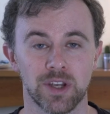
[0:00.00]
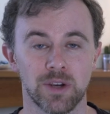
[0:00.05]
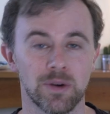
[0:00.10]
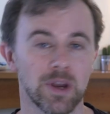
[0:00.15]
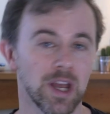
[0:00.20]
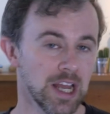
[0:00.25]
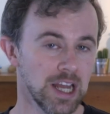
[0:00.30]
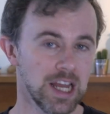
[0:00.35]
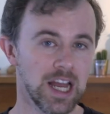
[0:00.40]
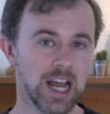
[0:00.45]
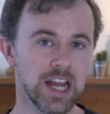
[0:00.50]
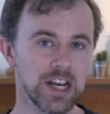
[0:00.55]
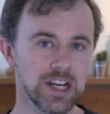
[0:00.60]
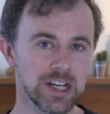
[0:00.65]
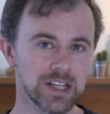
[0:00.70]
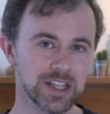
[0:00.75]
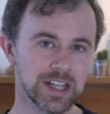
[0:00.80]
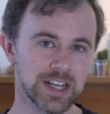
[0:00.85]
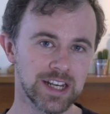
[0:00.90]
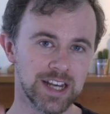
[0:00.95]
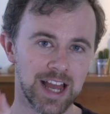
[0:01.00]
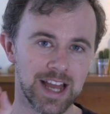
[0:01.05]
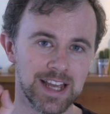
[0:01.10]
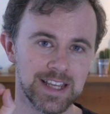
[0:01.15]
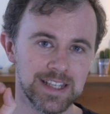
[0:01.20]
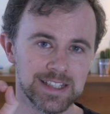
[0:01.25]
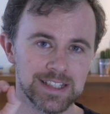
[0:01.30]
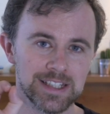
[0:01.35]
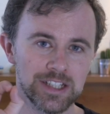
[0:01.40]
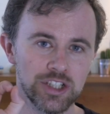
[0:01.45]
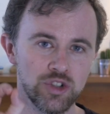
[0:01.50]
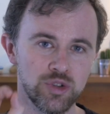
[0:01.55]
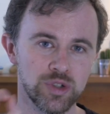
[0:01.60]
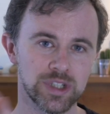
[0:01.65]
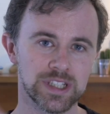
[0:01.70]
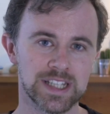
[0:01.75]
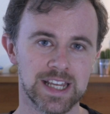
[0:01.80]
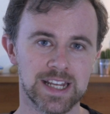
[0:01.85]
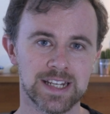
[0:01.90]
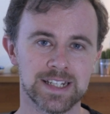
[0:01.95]
you another nice new
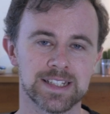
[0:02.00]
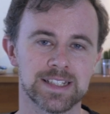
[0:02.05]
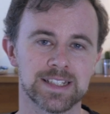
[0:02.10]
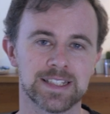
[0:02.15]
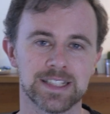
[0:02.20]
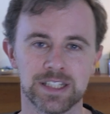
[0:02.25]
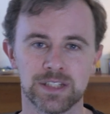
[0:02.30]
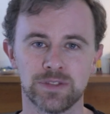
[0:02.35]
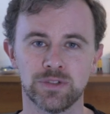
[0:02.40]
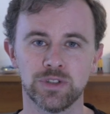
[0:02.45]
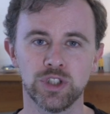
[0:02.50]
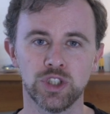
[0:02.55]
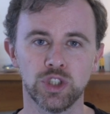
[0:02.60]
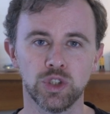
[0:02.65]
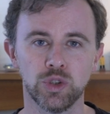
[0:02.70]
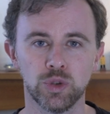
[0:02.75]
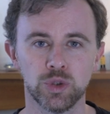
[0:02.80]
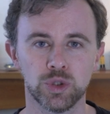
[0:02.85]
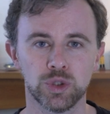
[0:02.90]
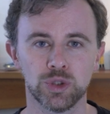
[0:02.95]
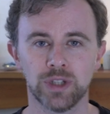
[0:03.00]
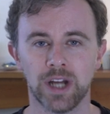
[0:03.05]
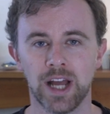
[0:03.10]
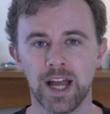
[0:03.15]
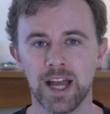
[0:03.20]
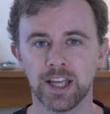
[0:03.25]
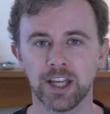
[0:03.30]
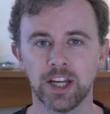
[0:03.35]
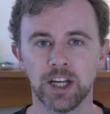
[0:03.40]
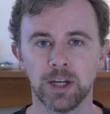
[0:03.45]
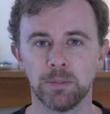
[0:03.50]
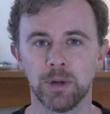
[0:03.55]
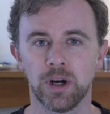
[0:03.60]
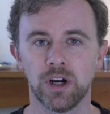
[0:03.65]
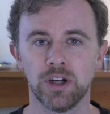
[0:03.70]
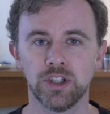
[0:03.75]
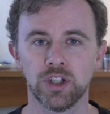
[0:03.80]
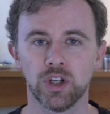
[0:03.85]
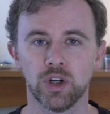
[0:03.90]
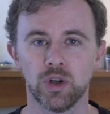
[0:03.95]
sentence for you to hang up
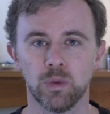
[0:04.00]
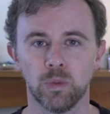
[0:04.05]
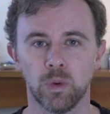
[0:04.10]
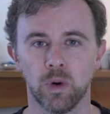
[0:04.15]
on your